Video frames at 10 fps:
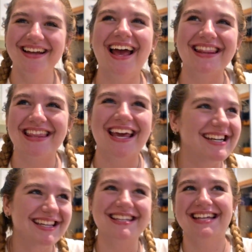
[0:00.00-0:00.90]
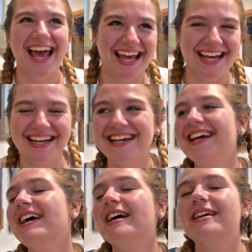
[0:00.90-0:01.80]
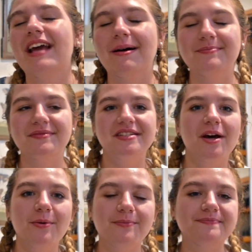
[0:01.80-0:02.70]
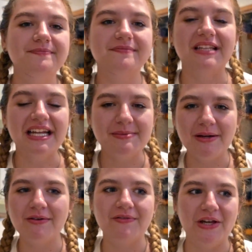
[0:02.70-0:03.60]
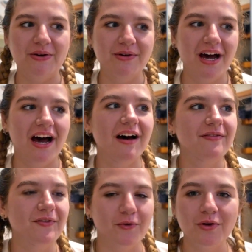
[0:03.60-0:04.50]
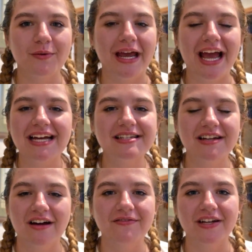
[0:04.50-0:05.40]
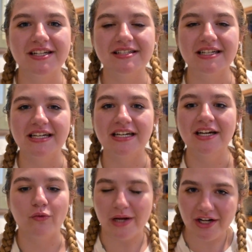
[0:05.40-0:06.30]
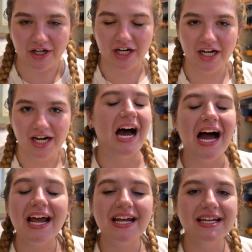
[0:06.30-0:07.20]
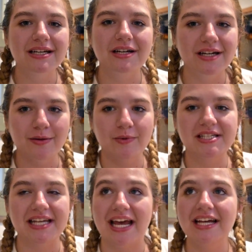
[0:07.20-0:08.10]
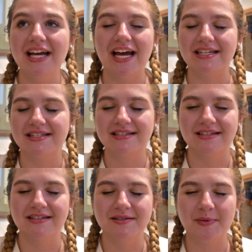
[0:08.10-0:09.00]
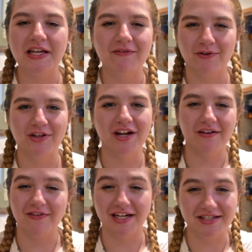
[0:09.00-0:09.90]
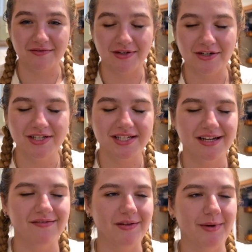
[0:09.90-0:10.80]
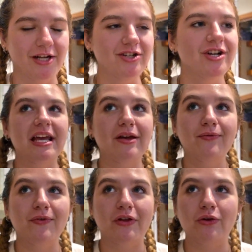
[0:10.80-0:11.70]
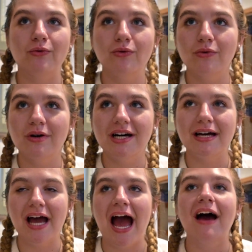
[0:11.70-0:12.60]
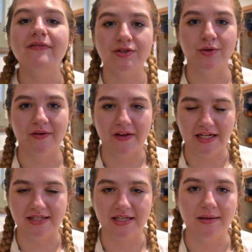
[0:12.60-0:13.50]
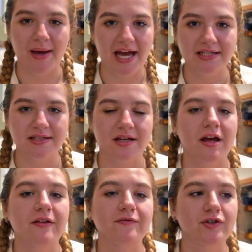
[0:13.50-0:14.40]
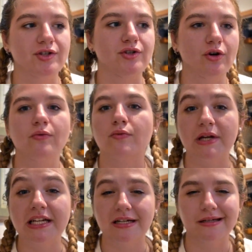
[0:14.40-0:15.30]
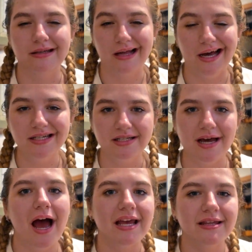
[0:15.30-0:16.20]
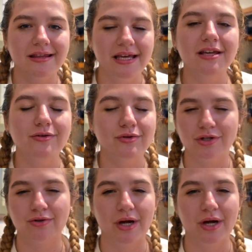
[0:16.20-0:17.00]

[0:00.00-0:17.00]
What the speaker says: at the end of the day. Yeah, so that's my review of Fourth Wing as a non-fantasy reader. I would say, as speaking for the non-fantasy readers of the bunch, if you have enjoyed fantasy in the past and you just don't read it a lot, I think you should